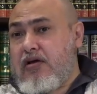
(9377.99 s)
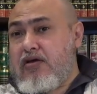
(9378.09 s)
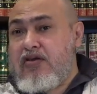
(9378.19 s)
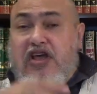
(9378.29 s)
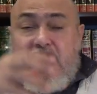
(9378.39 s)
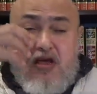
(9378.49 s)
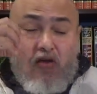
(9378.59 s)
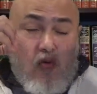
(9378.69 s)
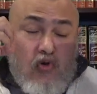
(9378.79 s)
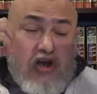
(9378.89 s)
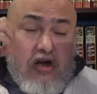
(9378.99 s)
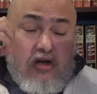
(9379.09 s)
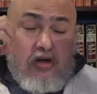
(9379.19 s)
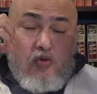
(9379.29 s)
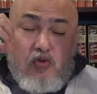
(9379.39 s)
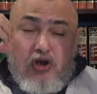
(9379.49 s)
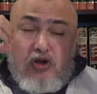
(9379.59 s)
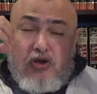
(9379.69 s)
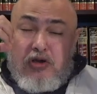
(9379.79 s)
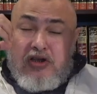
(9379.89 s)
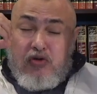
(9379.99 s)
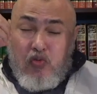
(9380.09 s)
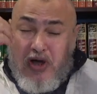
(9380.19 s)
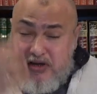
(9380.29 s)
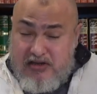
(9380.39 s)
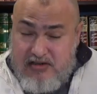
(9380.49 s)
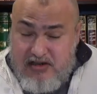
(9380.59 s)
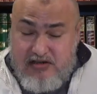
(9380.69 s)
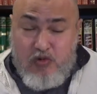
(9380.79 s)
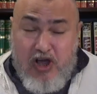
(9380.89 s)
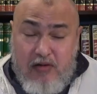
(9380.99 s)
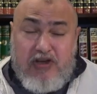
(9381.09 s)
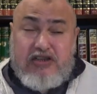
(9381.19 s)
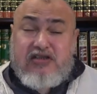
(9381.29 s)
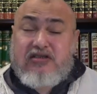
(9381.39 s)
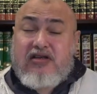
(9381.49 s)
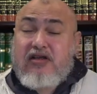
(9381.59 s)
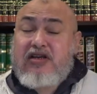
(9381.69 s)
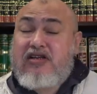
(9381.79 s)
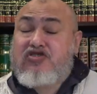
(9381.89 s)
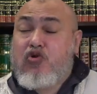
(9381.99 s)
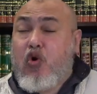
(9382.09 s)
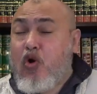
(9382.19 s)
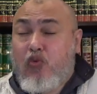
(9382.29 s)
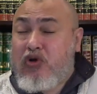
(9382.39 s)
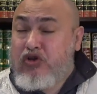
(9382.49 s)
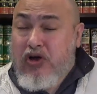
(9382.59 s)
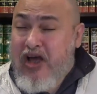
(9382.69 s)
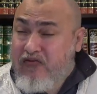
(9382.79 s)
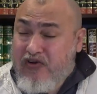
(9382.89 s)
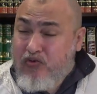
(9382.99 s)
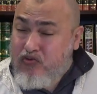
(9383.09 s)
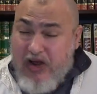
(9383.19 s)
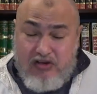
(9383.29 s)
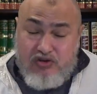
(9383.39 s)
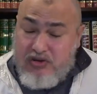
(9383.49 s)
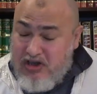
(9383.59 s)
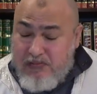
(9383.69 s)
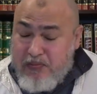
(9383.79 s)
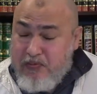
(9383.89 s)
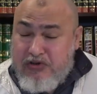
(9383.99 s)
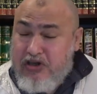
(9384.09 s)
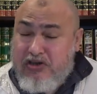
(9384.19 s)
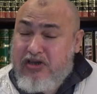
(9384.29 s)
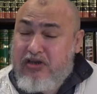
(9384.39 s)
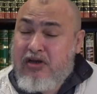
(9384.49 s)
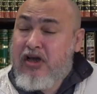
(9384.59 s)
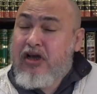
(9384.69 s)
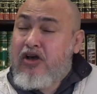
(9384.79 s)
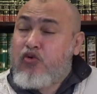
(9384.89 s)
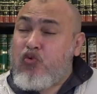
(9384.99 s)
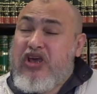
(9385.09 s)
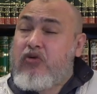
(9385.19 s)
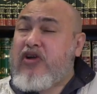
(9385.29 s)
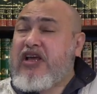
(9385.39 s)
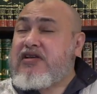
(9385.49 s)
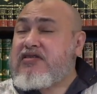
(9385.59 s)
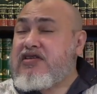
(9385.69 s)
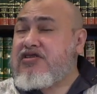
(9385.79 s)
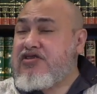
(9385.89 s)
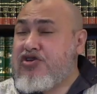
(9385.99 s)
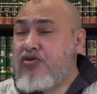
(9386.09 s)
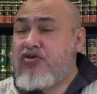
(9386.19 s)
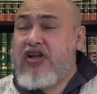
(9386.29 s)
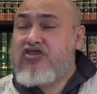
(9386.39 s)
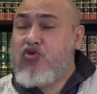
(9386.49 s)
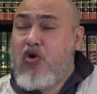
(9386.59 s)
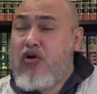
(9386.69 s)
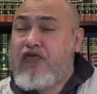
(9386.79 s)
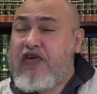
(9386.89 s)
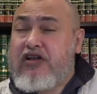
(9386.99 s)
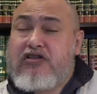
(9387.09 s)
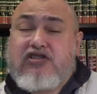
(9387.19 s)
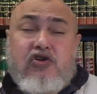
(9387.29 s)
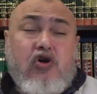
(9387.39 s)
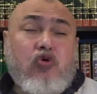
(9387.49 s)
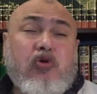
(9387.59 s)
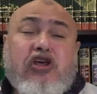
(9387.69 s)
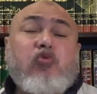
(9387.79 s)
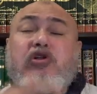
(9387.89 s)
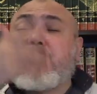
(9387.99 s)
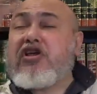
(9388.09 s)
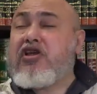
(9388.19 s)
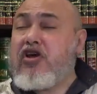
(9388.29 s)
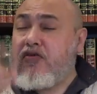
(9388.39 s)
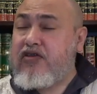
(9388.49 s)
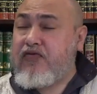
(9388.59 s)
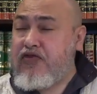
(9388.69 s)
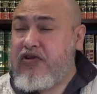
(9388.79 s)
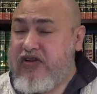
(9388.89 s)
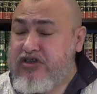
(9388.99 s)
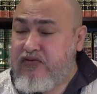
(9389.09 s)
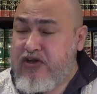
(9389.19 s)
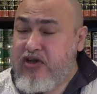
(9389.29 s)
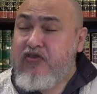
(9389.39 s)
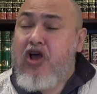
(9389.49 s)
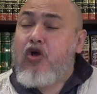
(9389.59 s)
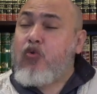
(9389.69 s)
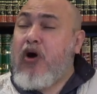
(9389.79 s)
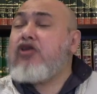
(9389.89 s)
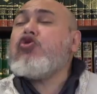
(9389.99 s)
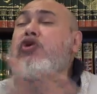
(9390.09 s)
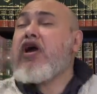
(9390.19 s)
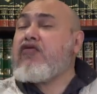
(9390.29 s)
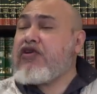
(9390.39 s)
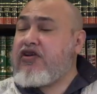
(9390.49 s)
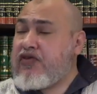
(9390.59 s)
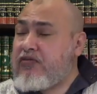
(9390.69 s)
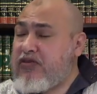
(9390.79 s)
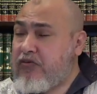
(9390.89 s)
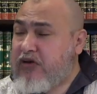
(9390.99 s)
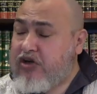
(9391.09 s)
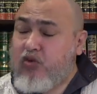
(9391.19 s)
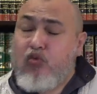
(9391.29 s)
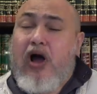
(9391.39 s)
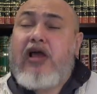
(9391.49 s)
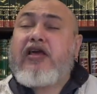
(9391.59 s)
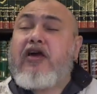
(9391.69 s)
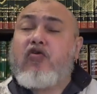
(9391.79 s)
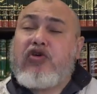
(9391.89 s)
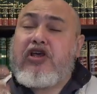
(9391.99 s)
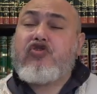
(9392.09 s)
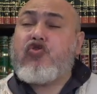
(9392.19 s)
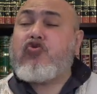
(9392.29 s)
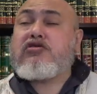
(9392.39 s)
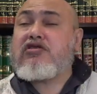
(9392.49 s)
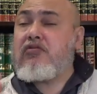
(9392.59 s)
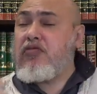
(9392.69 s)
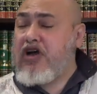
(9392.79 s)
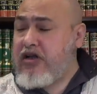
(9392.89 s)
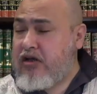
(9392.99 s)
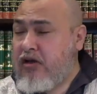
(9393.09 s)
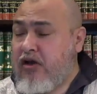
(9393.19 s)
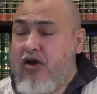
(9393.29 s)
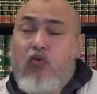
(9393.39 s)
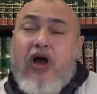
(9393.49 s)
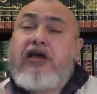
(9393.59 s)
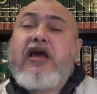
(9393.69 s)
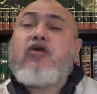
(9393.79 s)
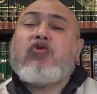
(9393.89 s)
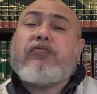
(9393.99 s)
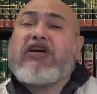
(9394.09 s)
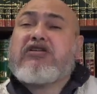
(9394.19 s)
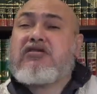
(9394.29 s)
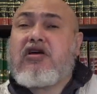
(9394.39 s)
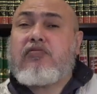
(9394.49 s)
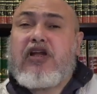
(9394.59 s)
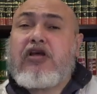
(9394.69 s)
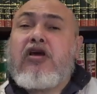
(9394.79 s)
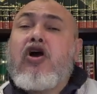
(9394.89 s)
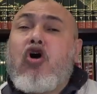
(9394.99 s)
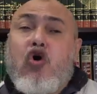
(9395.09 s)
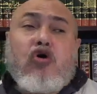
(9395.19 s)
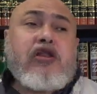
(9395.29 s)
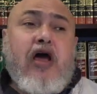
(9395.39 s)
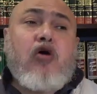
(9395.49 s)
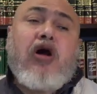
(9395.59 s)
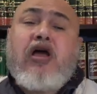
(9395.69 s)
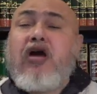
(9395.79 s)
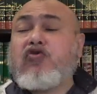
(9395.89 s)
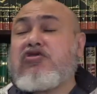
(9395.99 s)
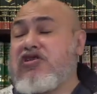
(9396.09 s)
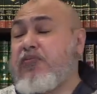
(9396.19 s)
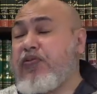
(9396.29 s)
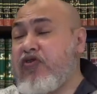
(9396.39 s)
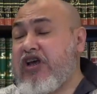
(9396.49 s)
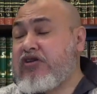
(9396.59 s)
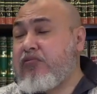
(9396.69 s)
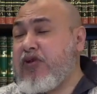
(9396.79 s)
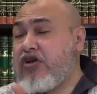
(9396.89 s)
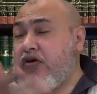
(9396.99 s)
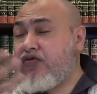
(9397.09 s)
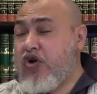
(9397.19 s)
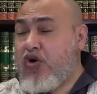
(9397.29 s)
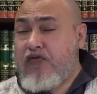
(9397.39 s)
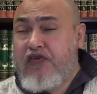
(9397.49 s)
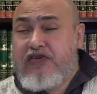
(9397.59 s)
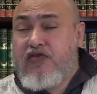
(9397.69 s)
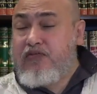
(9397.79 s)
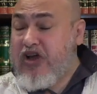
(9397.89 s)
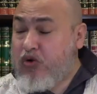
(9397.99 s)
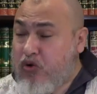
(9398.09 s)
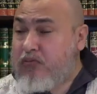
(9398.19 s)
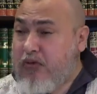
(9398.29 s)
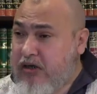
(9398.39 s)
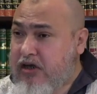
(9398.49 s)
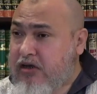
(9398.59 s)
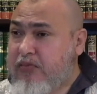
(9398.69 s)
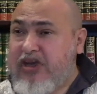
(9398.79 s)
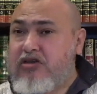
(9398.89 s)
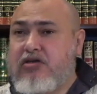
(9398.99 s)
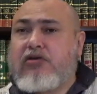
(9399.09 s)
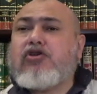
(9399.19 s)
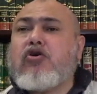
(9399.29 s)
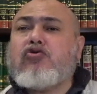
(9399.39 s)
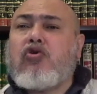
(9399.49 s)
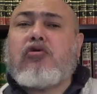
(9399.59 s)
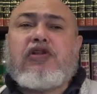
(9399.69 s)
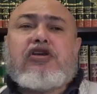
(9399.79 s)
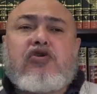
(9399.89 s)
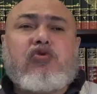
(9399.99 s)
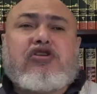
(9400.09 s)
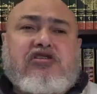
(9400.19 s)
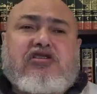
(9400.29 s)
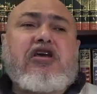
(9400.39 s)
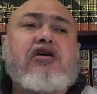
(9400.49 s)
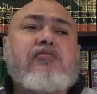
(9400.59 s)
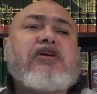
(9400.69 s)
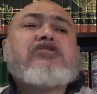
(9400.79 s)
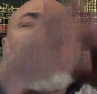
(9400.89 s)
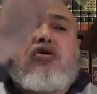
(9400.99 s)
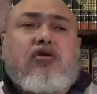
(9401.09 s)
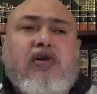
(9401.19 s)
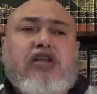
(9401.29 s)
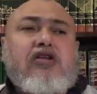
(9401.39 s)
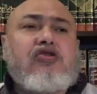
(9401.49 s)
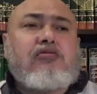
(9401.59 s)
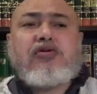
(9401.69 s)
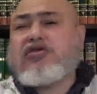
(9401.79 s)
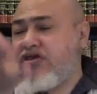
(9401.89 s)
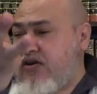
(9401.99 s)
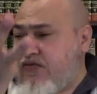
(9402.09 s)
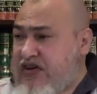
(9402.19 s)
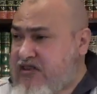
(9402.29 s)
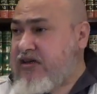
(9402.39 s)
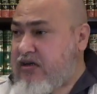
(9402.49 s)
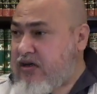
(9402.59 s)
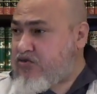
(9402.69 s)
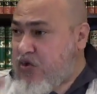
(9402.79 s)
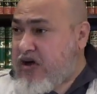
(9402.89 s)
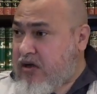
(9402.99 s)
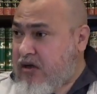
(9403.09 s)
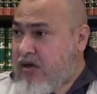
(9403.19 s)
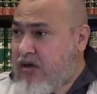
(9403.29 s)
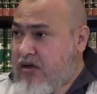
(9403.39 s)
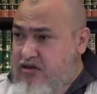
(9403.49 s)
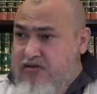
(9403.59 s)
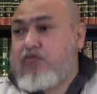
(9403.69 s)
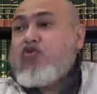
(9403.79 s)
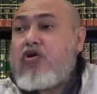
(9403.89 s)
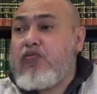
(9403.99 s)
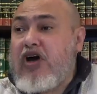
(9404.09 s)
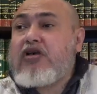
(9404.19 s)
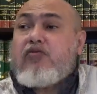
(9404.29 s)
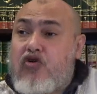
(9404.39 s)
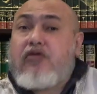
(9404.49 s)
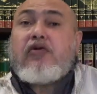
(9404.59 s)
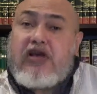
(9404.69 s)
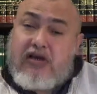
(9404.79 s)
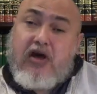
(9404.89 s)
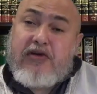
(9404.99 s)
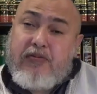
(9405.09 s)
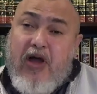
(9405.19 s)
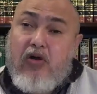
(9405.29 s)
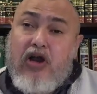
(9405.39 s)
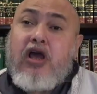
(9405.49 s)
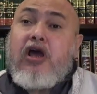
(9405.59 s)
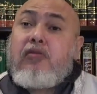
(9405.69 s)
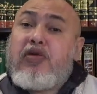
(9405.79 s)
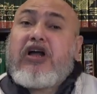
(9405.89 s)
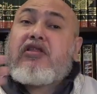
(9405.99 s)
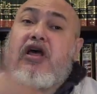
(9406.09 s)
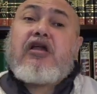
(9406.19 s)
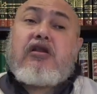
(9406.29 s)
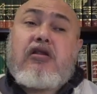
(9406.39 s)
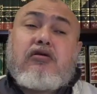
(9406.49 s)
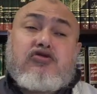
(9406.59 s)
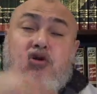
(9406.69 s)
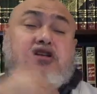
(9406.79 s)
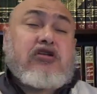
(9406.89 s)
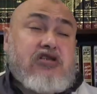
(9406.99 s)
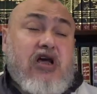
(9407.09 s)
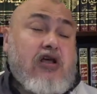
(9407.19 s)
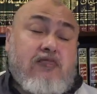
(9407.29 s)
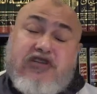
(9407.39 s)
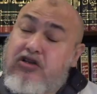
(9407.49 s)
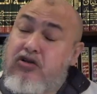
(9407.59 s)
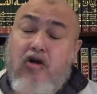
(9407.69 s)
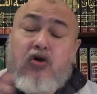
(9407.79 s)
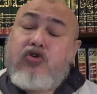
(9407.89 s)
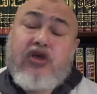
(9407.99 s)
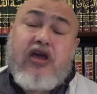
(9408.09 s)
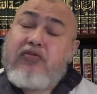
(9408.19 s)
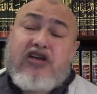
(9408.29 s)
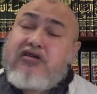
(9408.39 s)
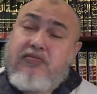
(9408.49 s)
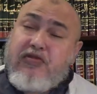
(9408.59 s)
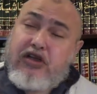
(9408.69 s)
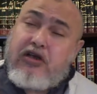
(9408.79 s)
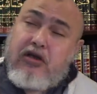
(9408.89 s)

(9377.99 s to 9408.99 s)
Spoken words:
They were... What is this? Muhammad is telling us, we don't have a right to keep we raise these children as orphans, we will take care of them for the rest of their life. Why do we have to give them their money? Why can't we use their money? Why can't we mix their money? Now I have to separate the money of the orphans from my own money because, normally they would just take and mix all the money and you just invest it as one. It's more money, more economic power. But then Surah An-Nisa came and said, no, you can't mix the money.